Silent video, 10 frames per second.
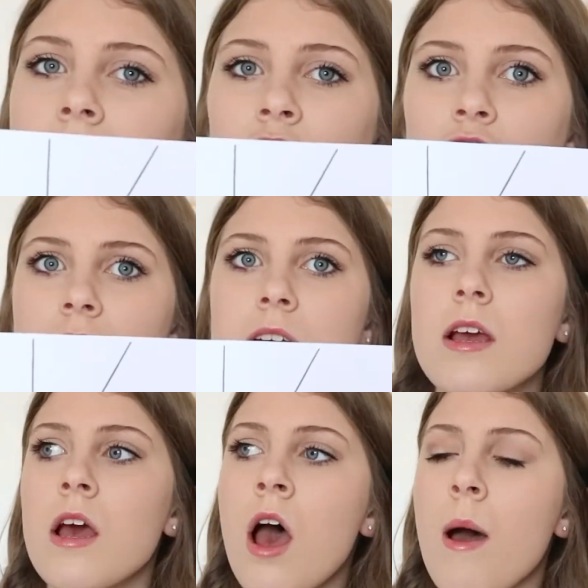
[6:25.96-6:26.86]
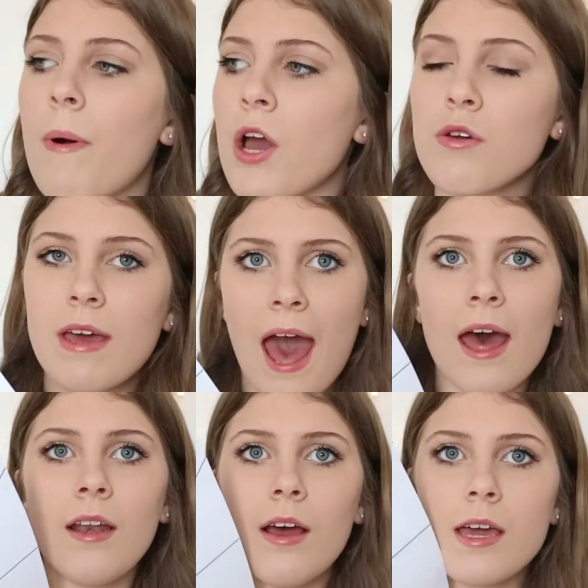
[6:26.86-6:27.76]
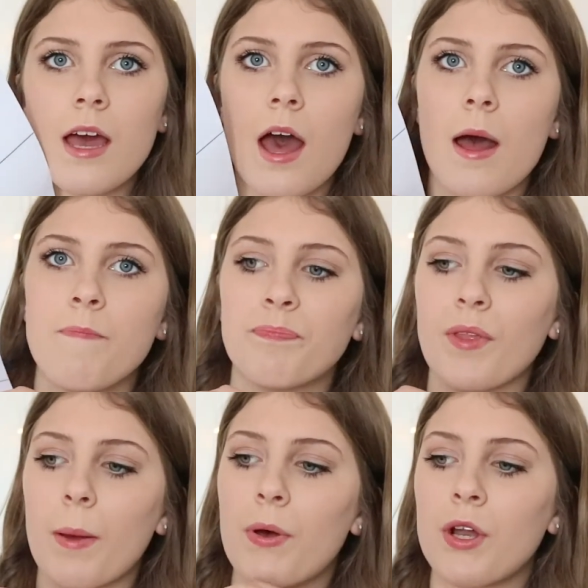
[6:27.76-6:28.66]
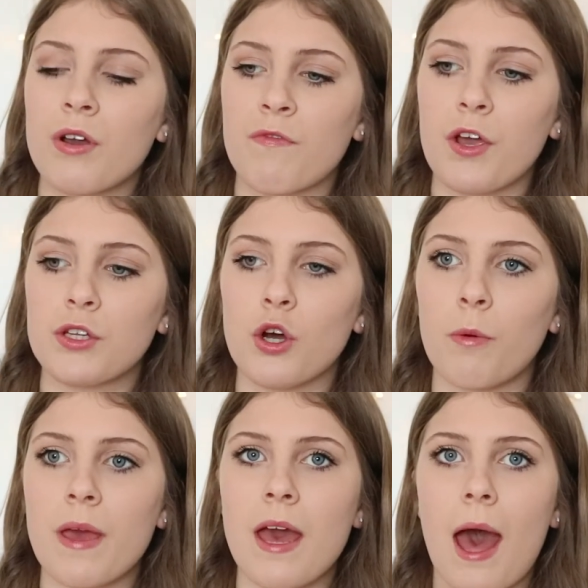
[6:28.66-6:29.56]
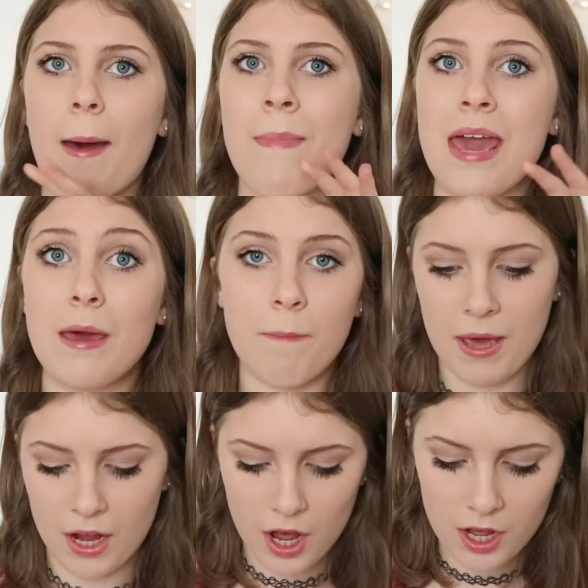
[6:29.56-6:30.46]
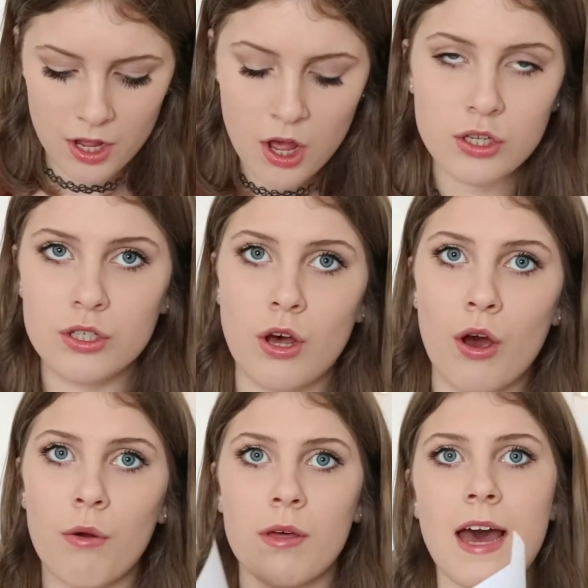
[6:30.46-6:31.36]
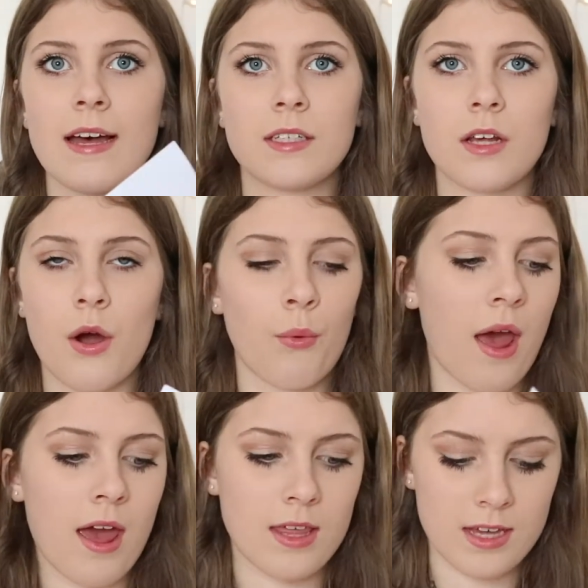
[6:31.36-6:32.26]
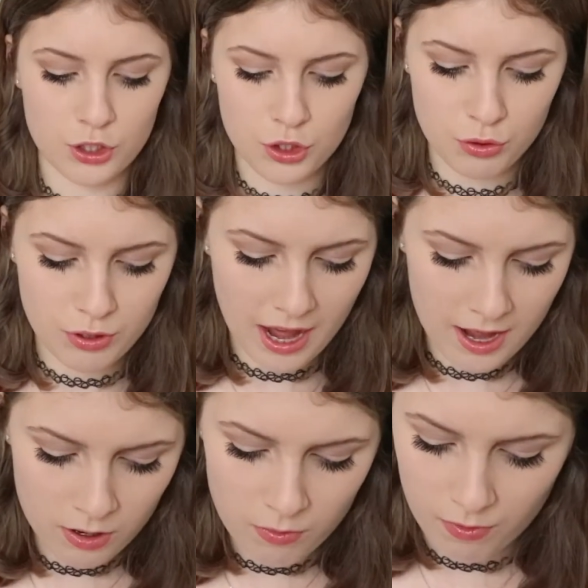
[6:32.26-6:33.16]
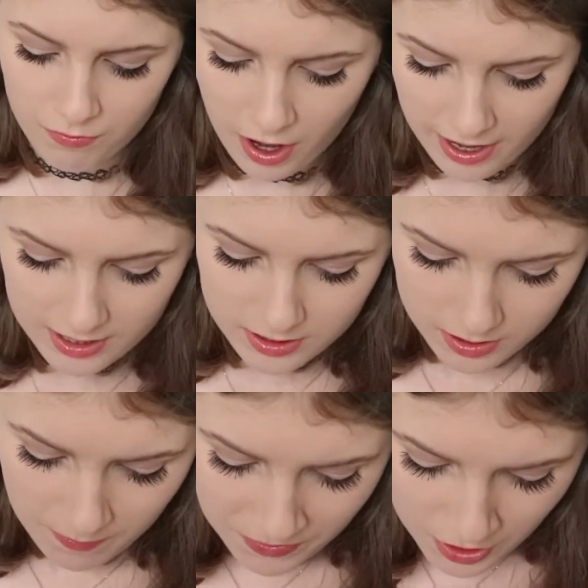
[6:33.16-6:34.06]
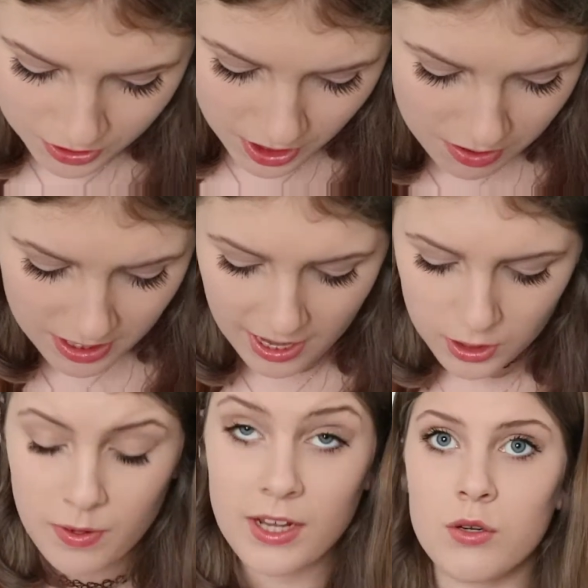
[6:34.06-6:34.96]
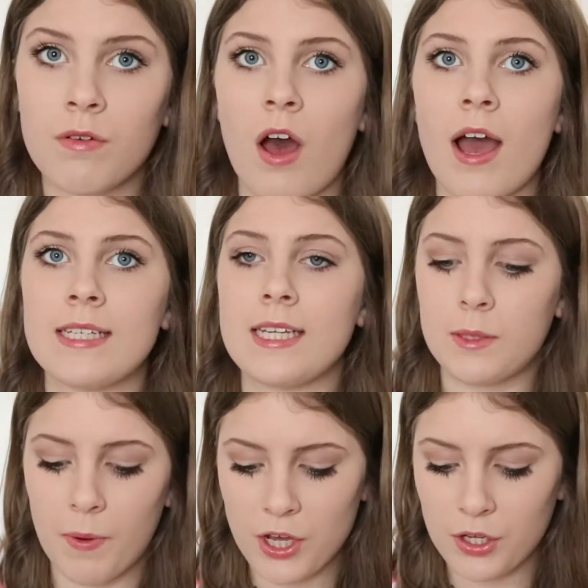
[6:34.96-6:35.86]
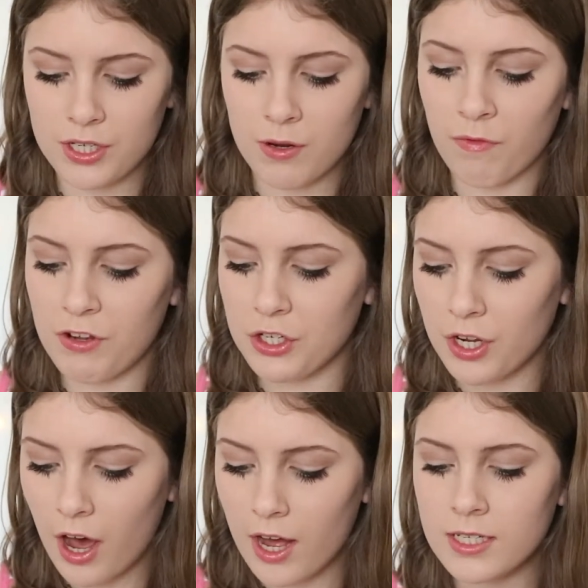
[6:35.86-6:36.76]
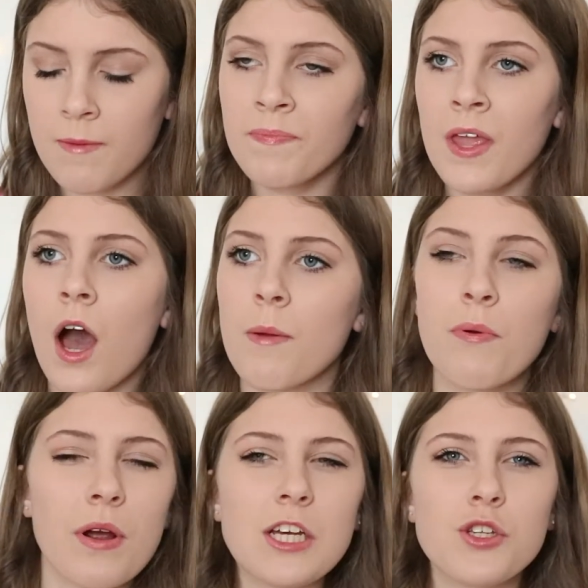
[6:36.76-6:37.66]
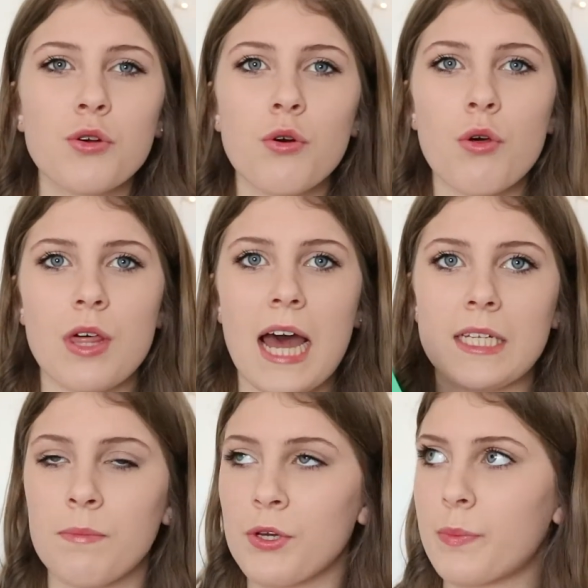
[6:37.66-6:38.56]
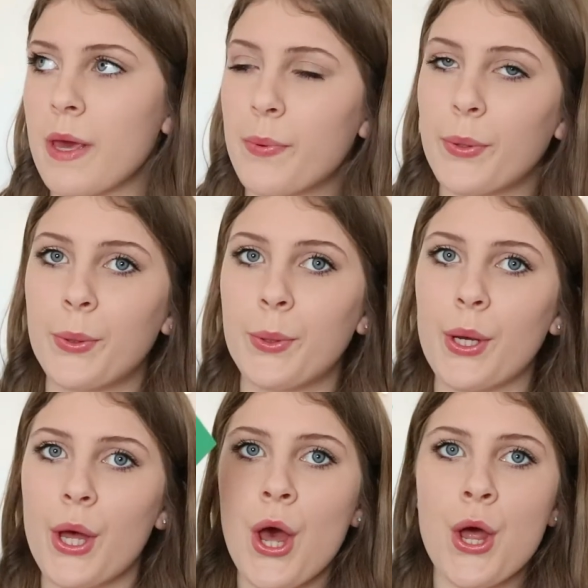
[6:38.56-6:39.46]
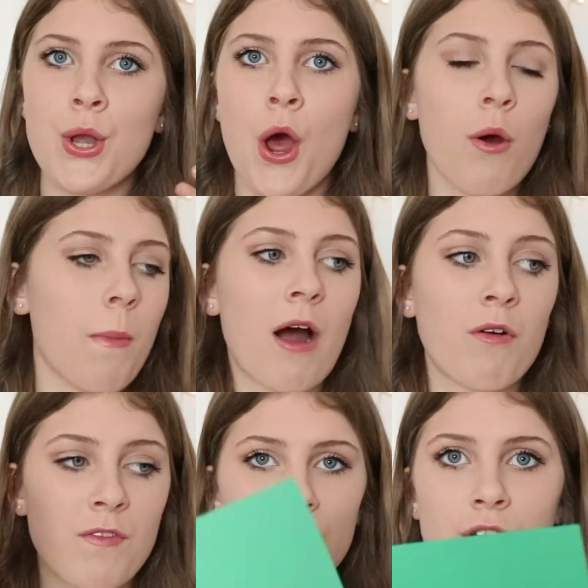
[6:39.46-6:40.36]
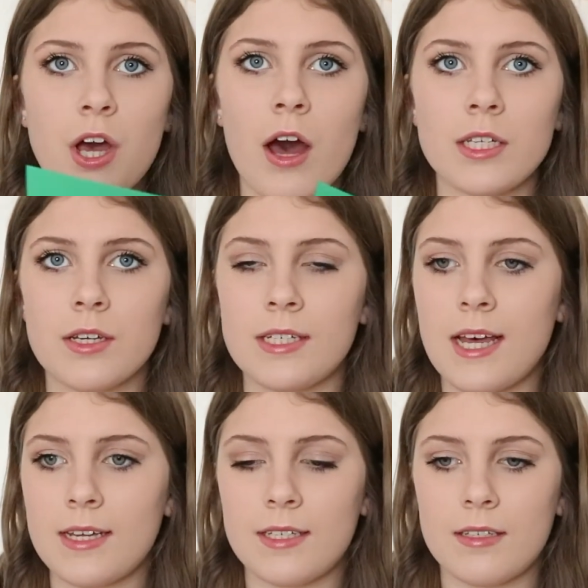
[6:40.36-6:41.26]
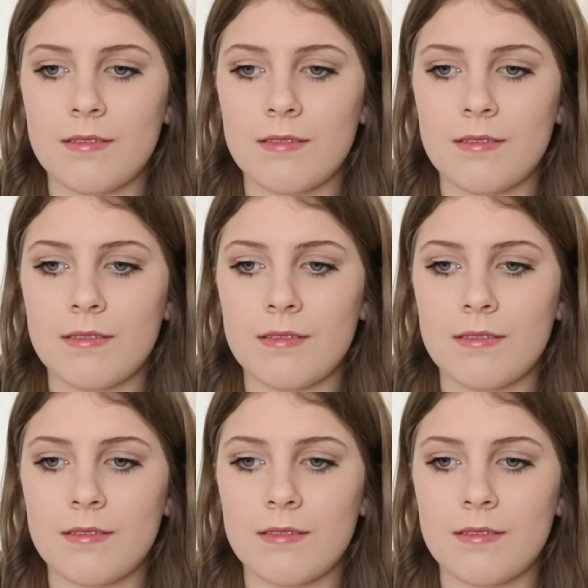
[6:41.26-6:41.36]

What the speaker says: in this sheet, but you can put it on a photocopier and make it bigger. So that's a way that you can revise. So the next way to revise is by using revision cards. I'm pretty sure that most people know about revision cards because they're